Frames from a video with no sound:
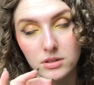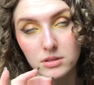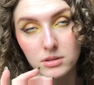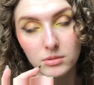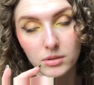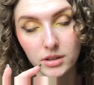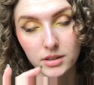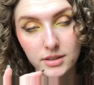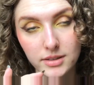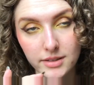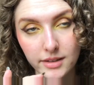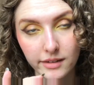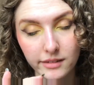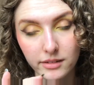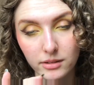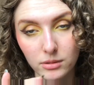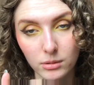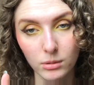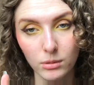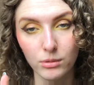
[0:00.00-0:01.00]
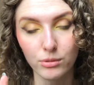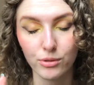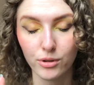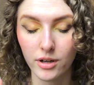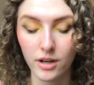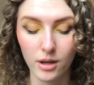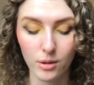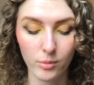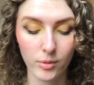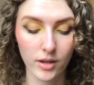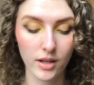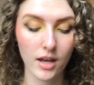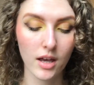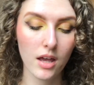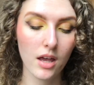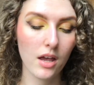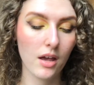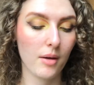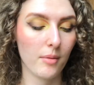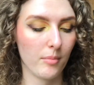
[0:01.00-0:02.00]
so I decided to go for that one.
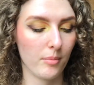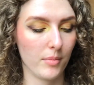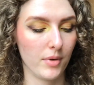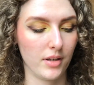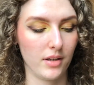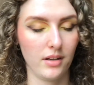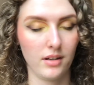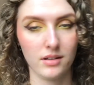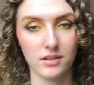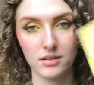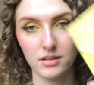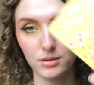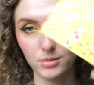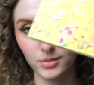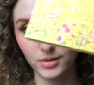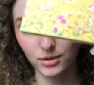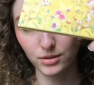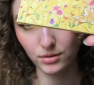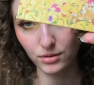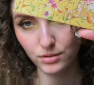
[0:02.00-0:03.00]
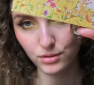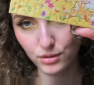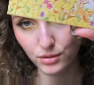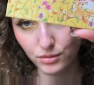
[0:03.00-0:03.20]
But yeah, this one is also